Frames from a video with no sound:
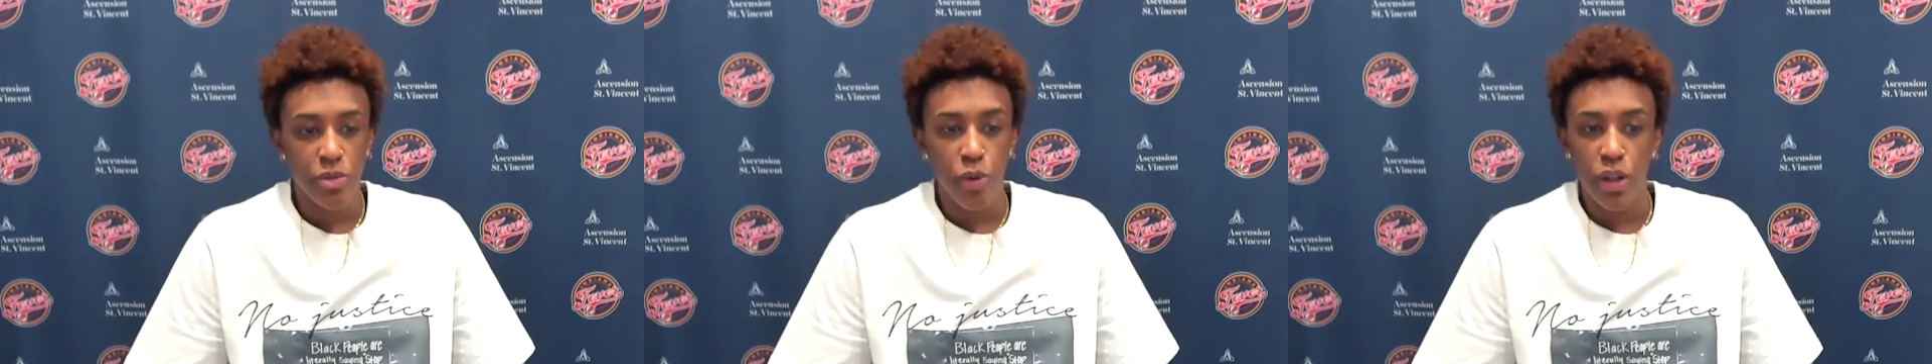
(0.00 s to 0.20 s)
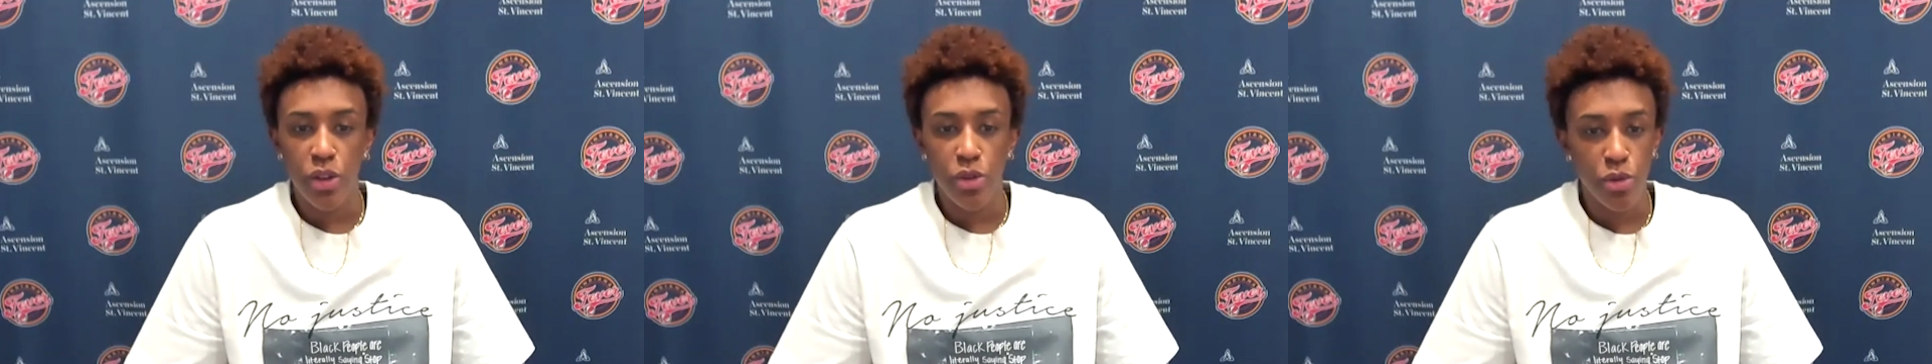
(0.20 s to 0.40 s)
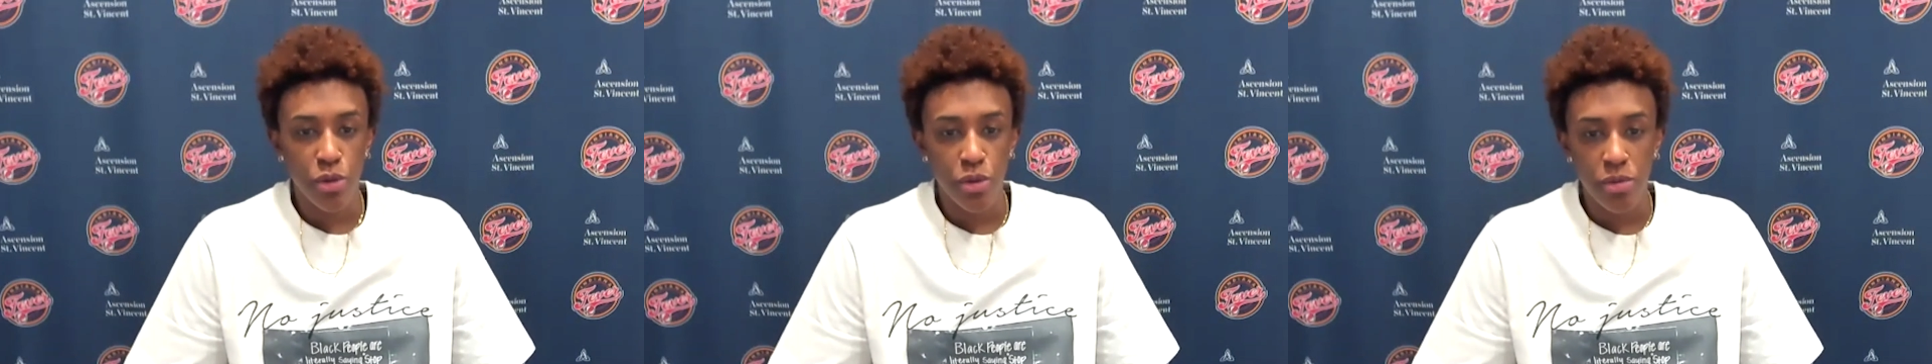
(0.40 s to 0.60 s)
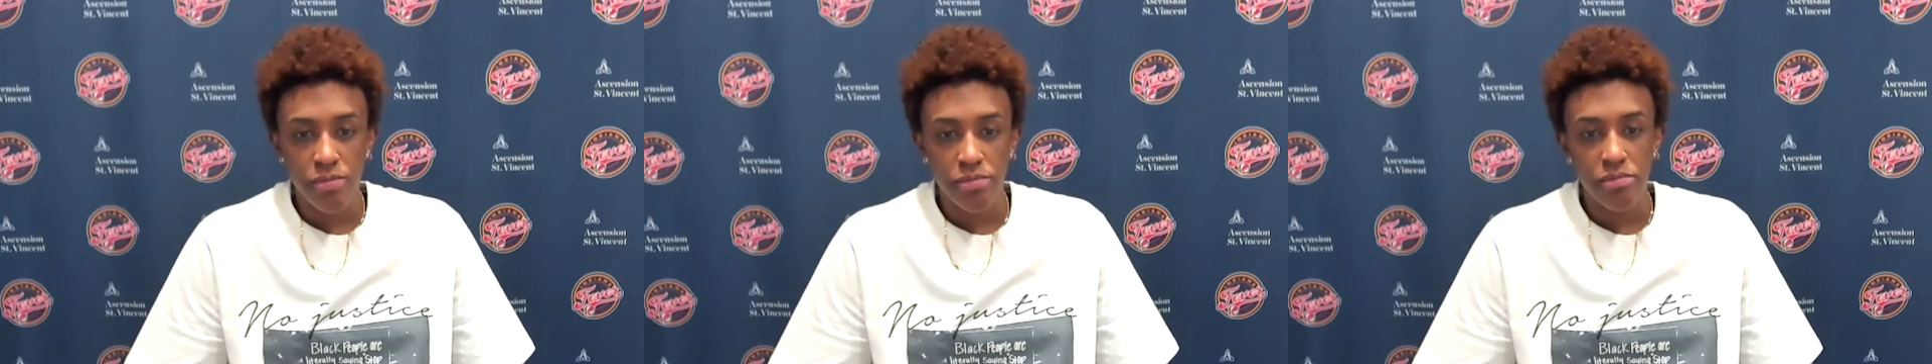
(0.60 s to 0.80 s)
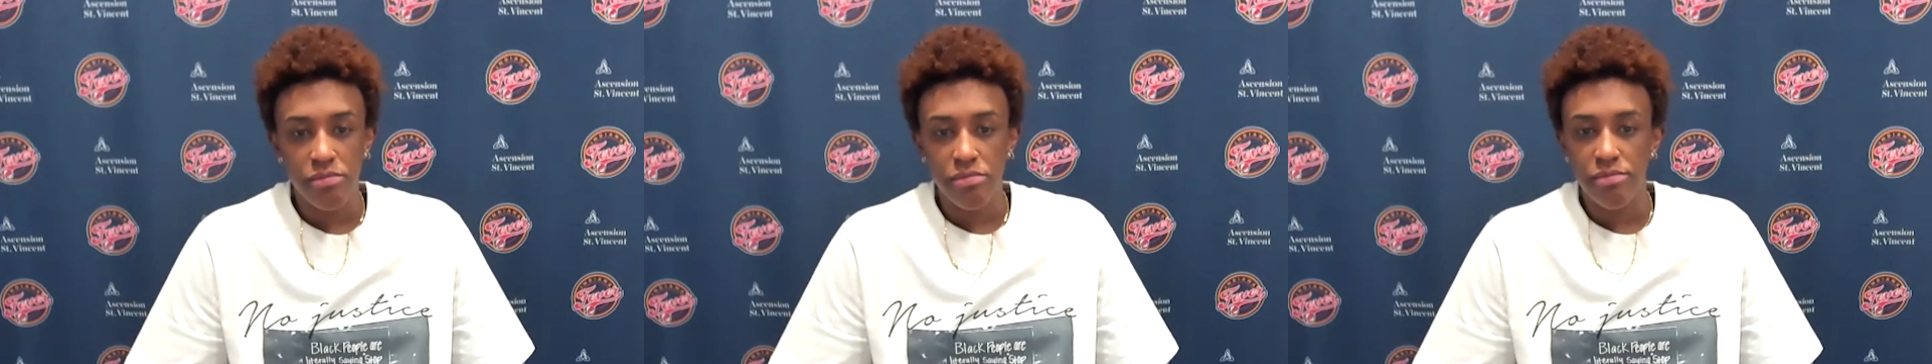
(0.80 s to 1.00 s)
run through
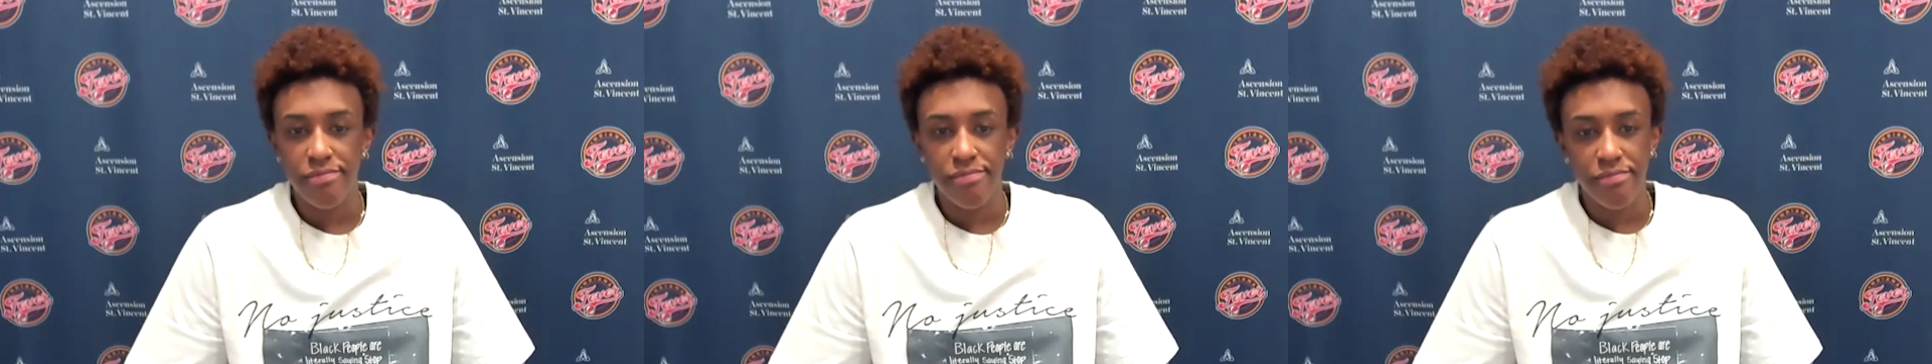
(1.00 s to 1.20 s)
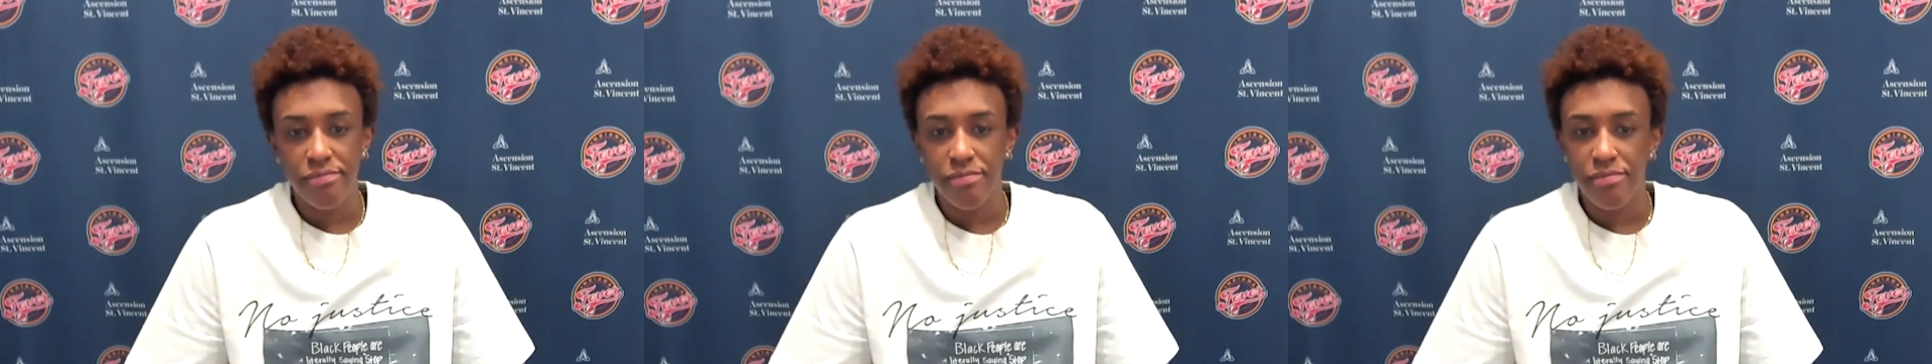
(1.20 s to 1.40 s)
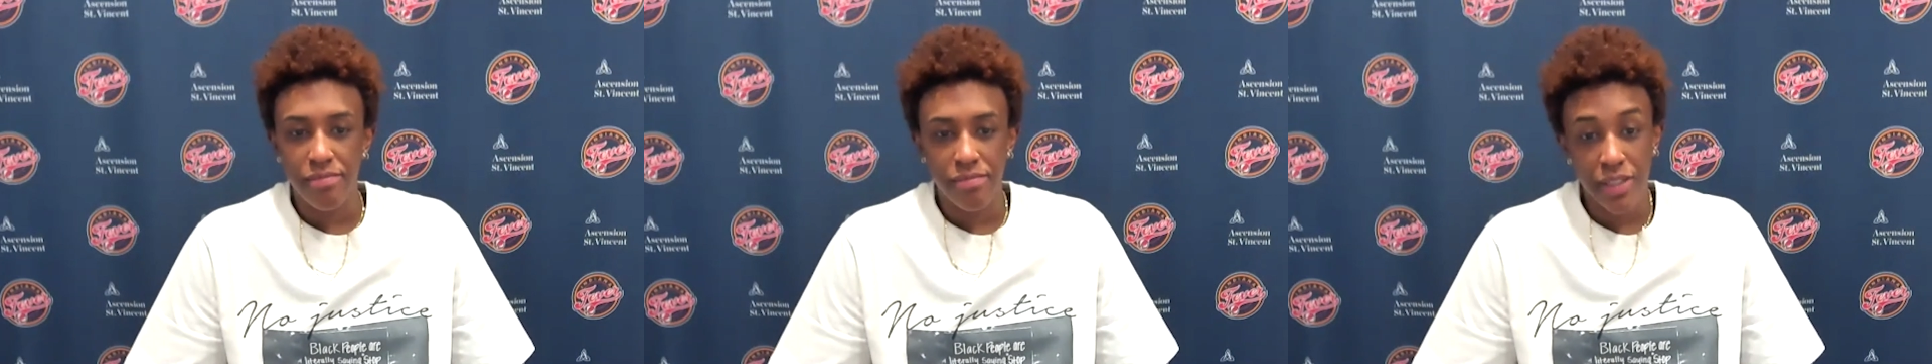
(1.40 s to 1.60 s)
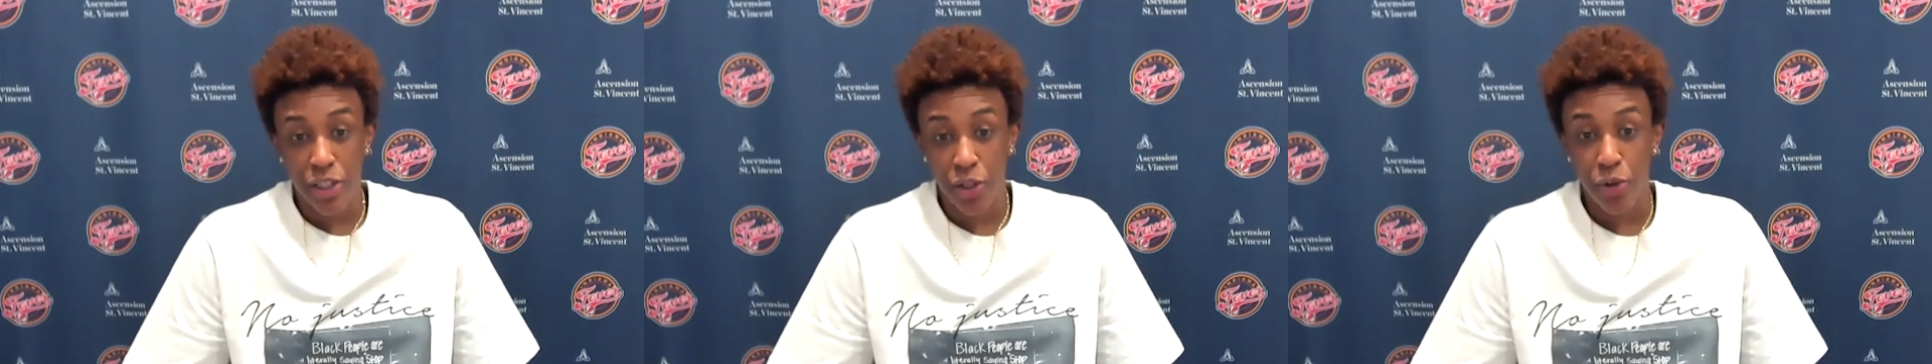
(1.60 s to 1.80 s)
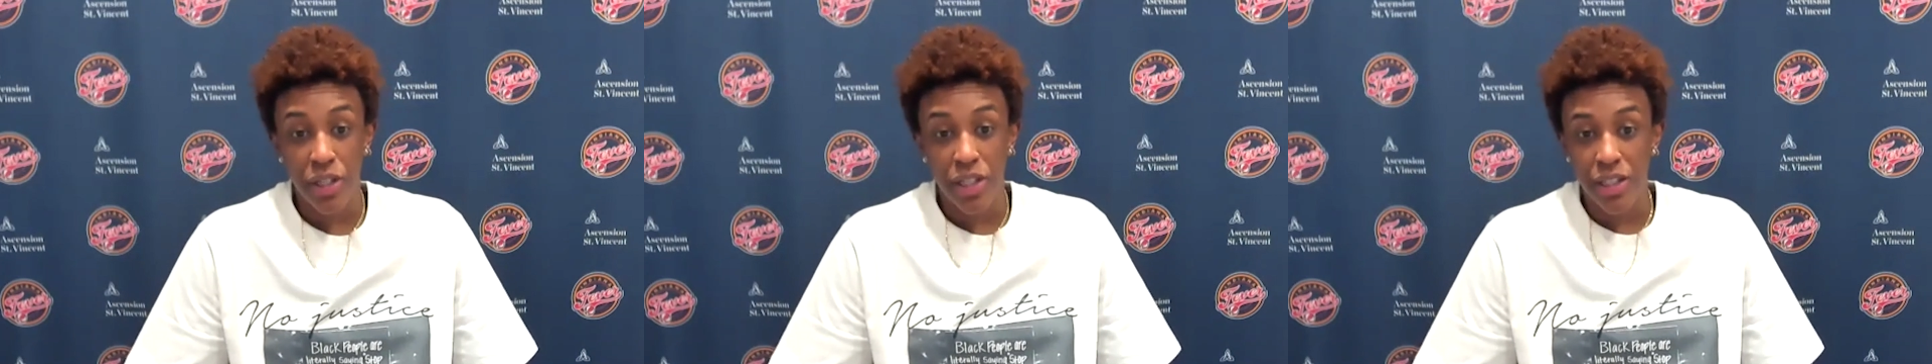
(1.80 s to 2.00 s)

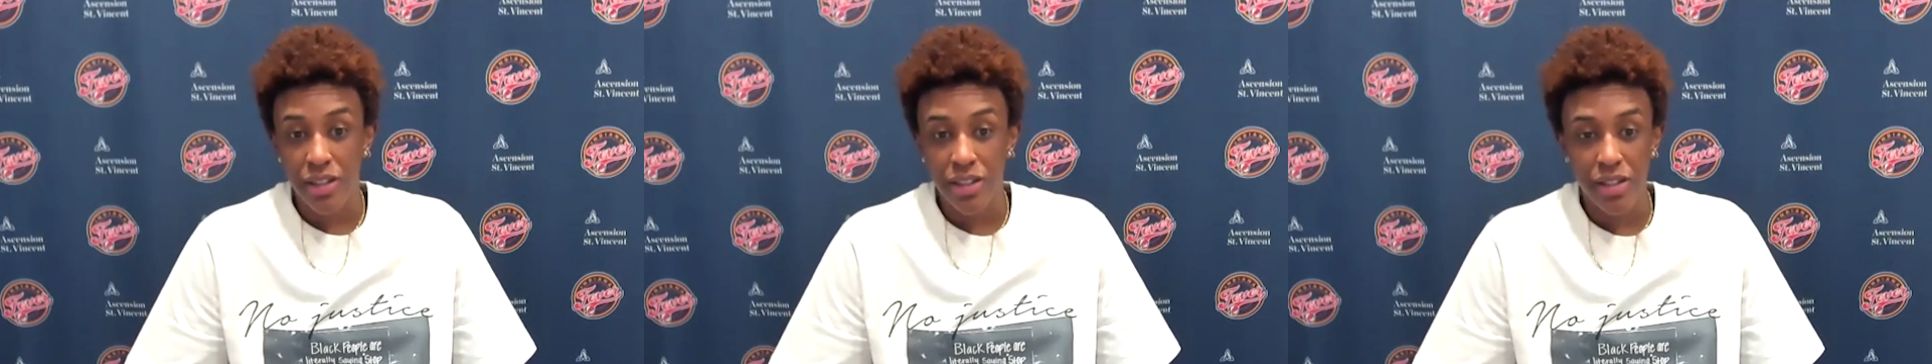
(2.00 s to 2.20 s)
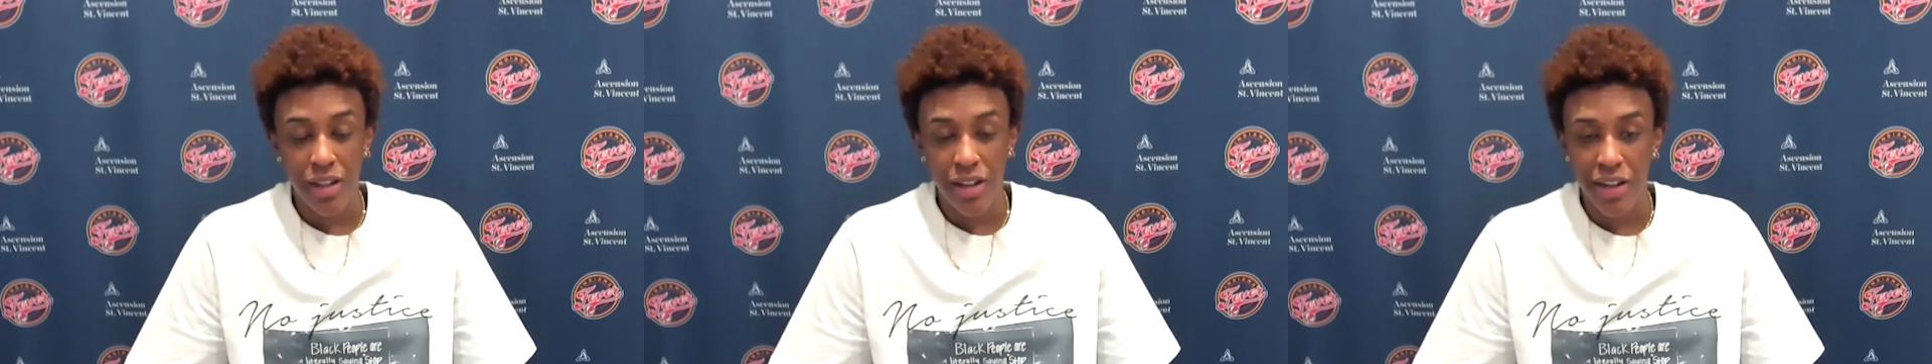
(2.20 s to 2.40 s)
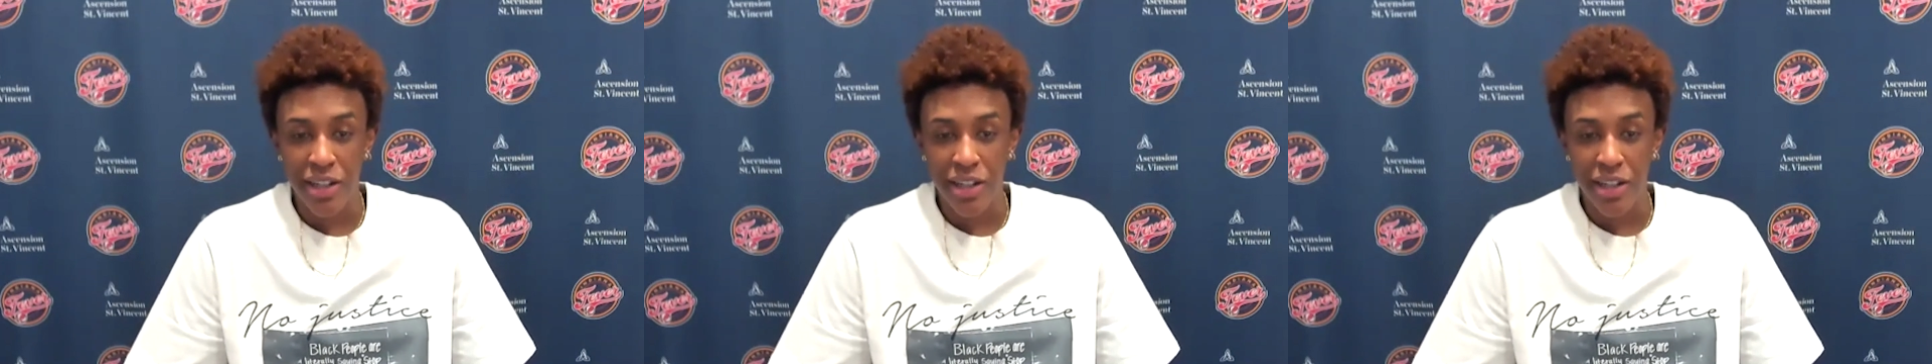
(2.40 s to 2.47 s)
screens.